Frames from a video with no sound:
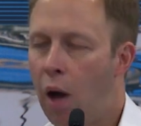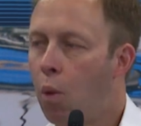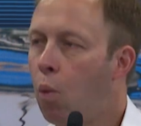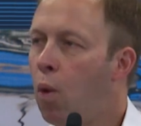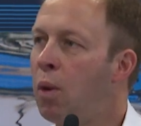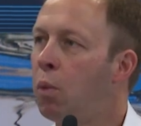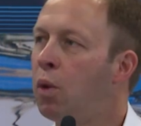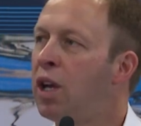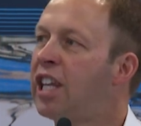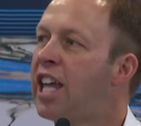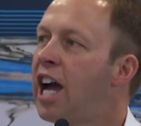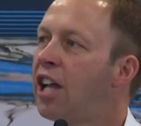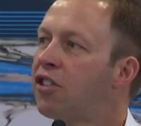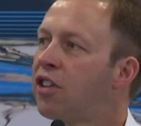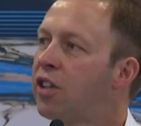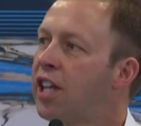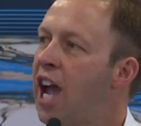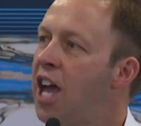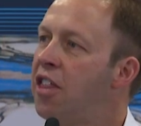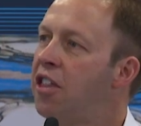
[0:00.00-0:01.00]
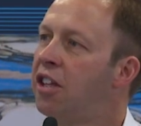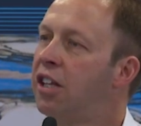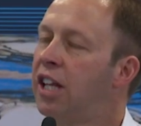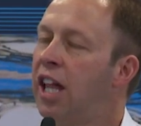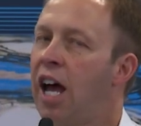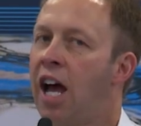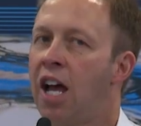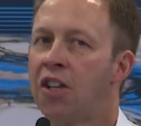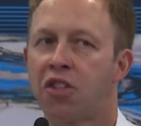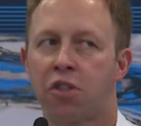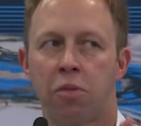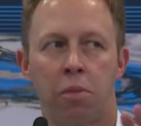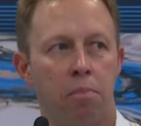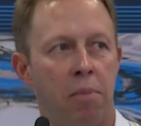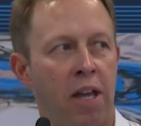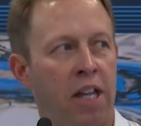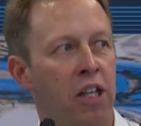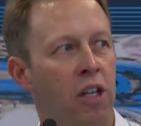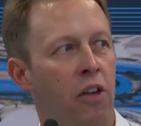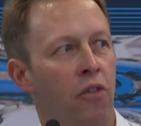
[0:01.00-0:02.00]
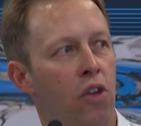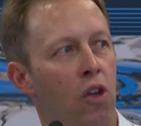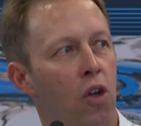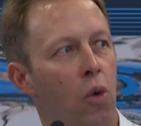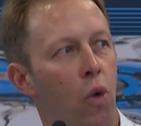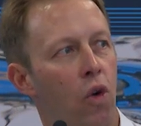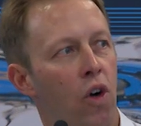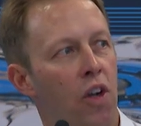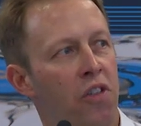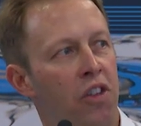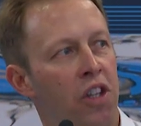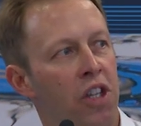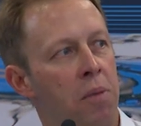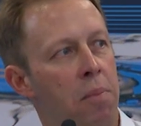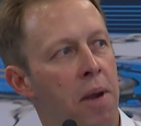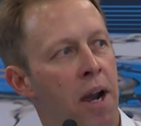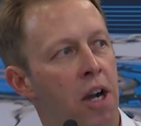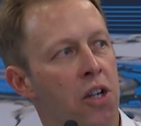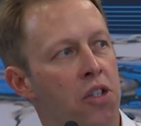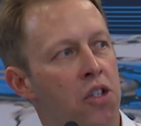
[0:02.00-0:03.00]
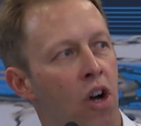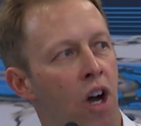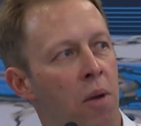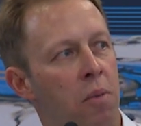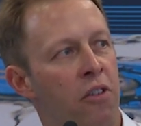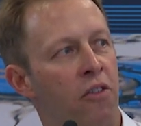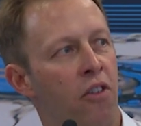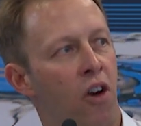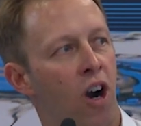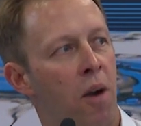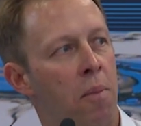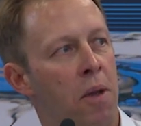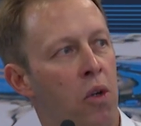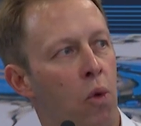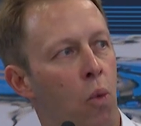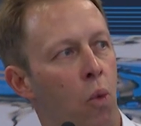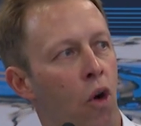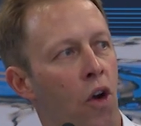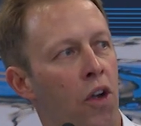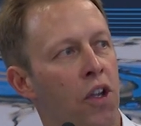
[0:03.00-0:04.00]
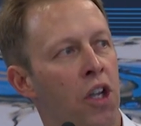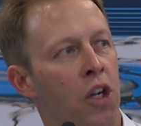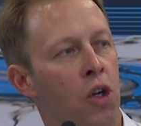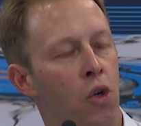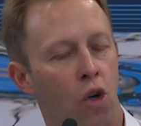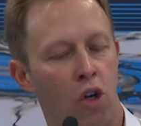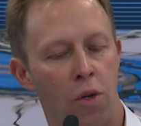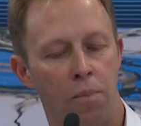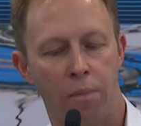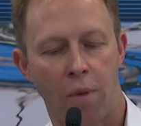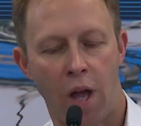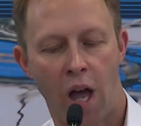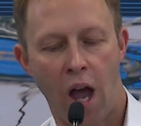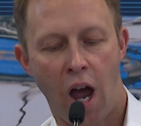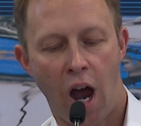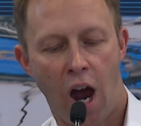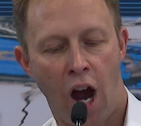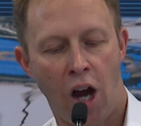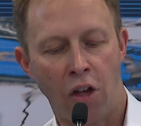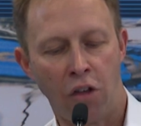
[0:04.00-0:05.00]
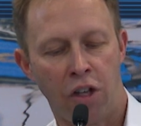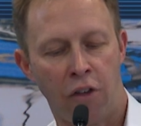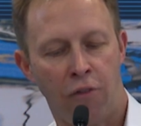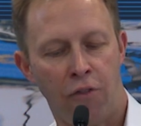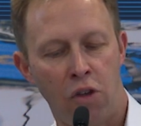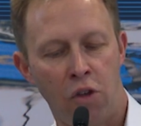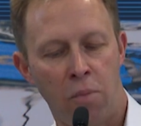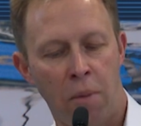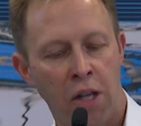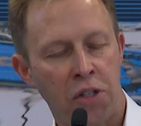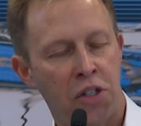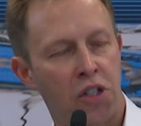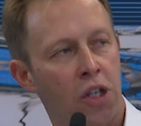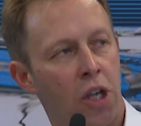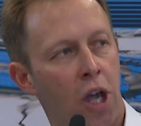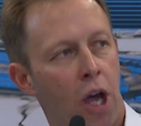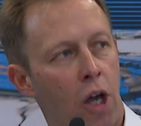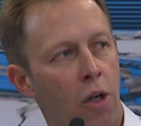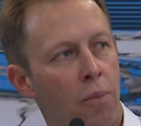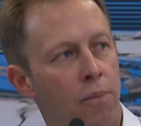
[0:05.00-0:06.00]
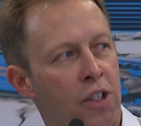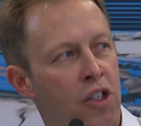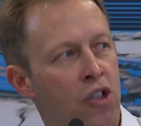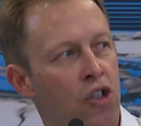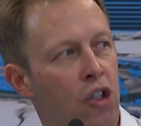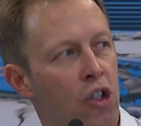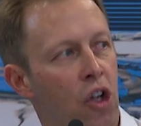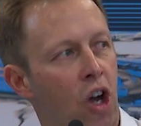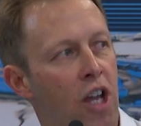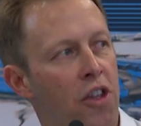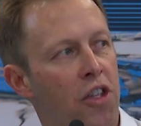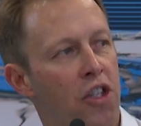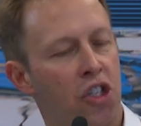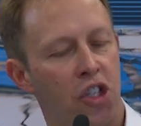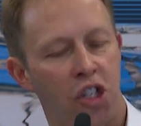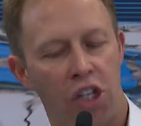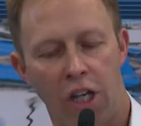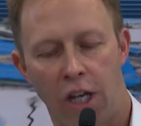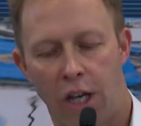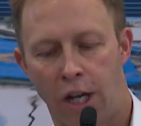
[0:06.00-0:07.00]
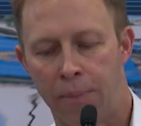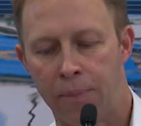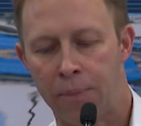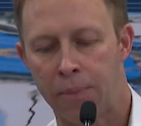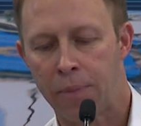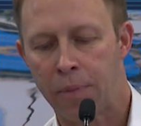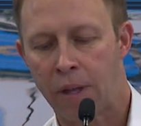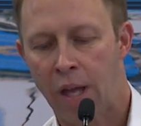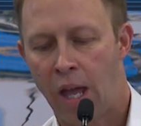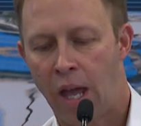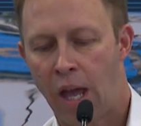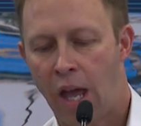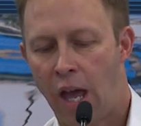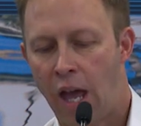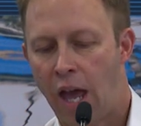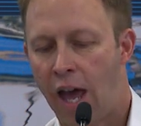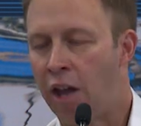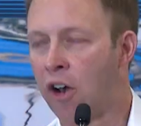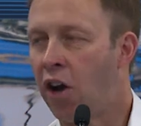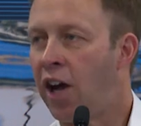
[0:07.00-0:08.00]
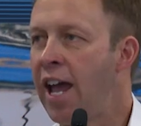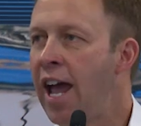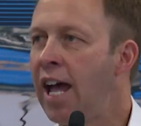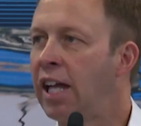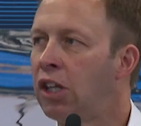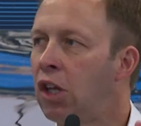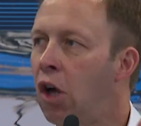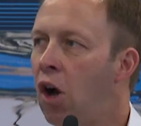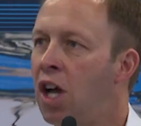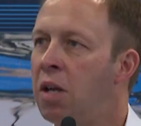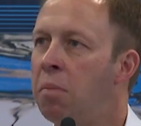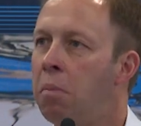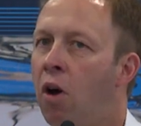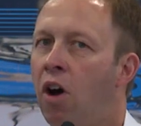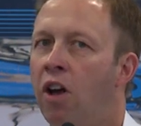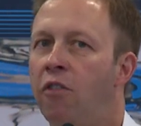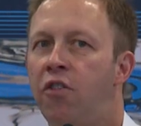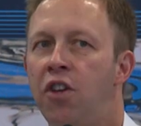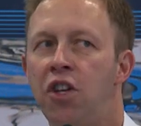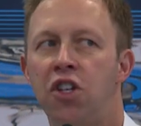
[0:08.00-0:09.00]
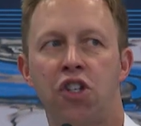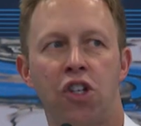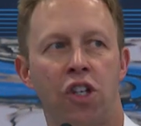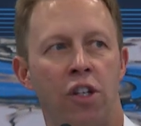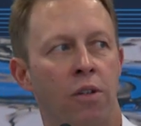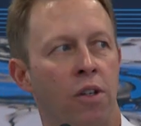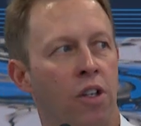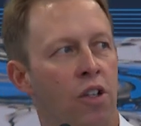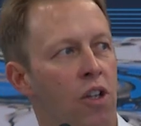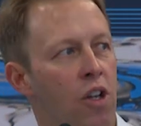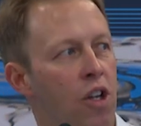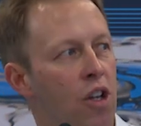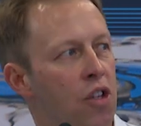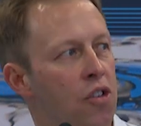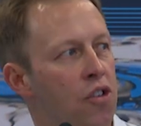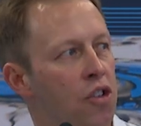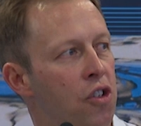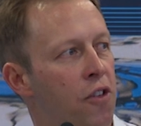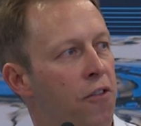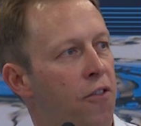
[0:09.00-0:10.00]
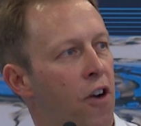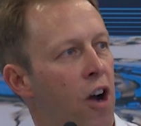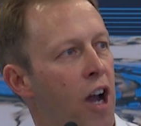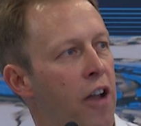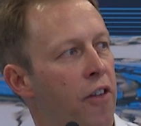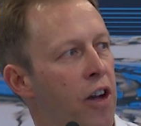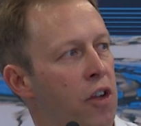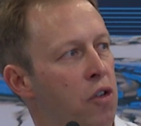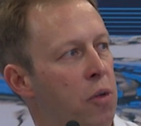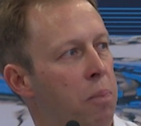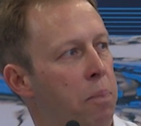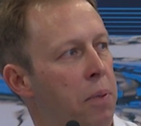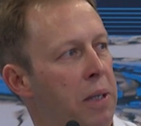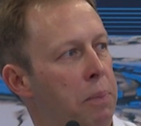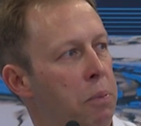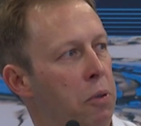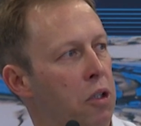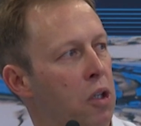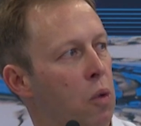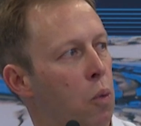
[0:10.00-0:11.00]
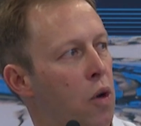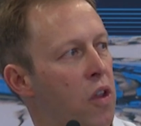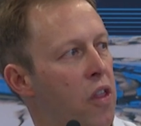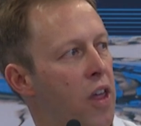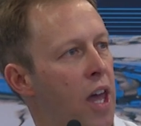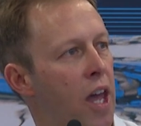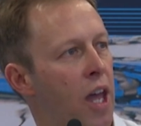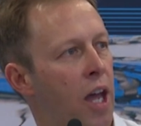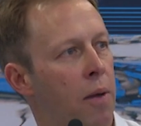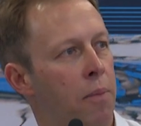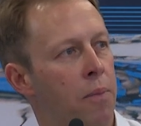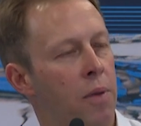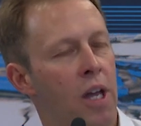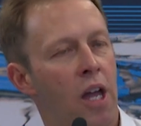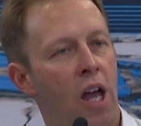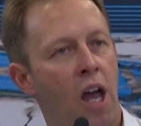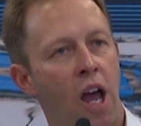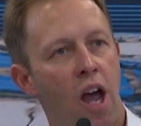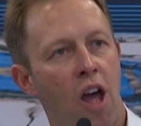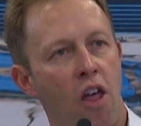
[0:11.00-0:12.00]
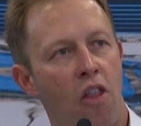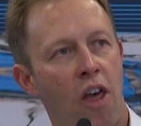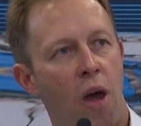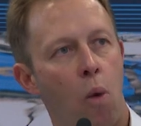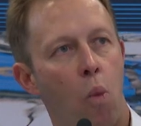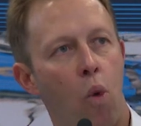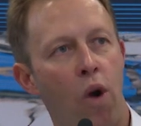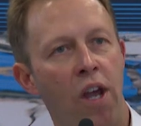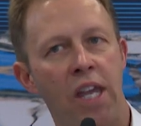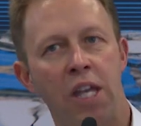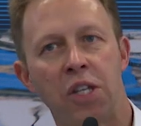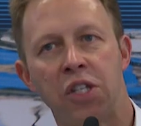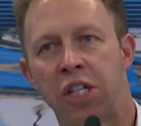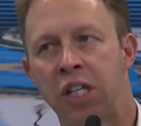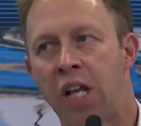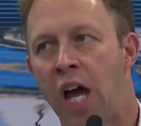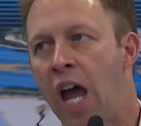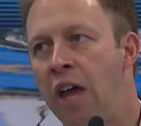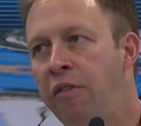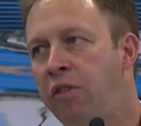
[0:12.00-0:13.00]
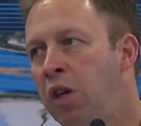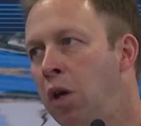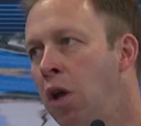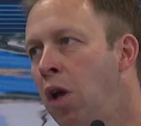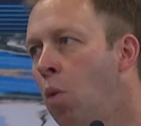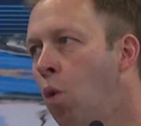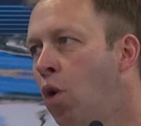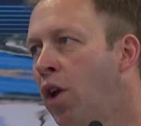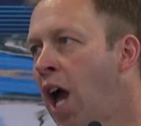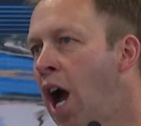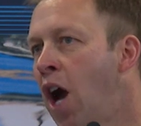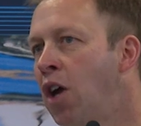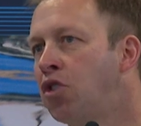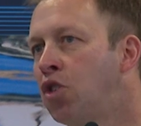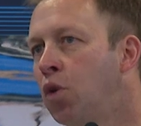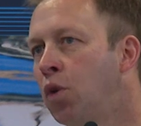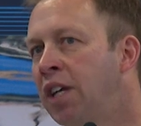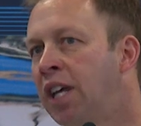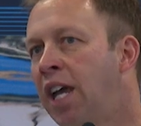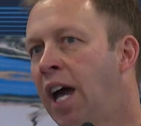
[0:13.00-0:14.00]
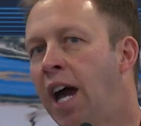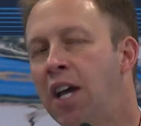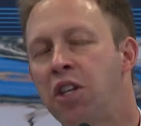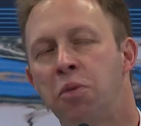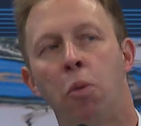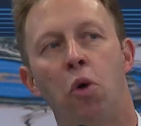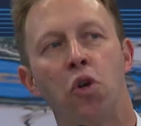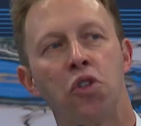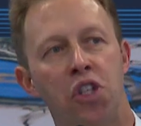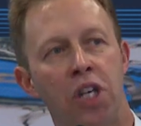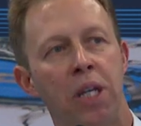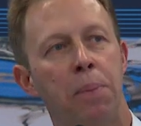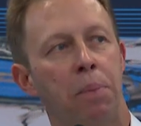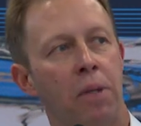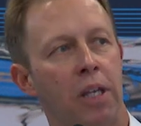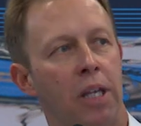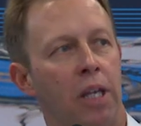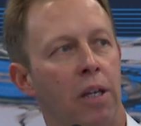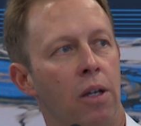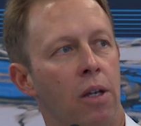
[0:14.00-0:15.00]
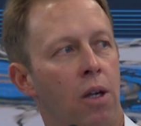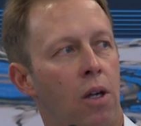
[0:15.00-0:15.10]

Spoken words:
When we got gathered last, many of you were at the Maritime Environmental Working Group only a few months ago in July this year, and I outlined my vision to the 500 people that were there that we as a Navy were going to engage more deeply